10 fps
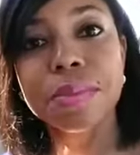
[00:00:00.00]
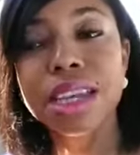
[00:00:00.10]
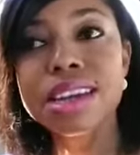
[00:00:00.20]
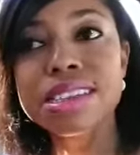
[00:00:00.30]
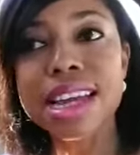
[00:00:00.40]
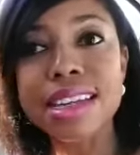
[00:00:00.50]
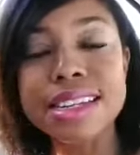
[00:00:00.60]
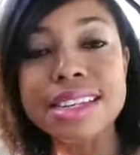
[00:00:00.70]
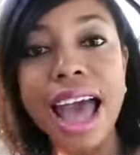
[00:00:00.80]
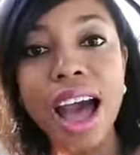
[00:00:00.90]
because
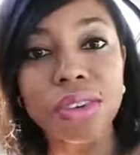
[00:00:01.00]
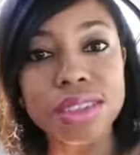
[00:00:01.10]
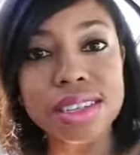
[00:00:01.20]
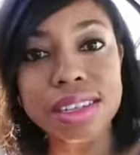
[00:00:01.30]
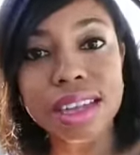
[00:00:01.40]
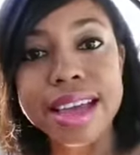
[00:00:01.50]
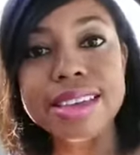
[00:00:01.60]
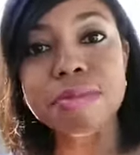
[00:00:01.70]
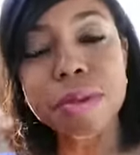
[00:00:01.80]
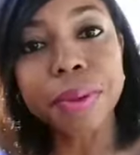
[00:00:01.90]
that doubt
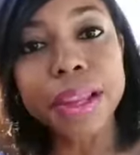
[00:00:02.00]
has been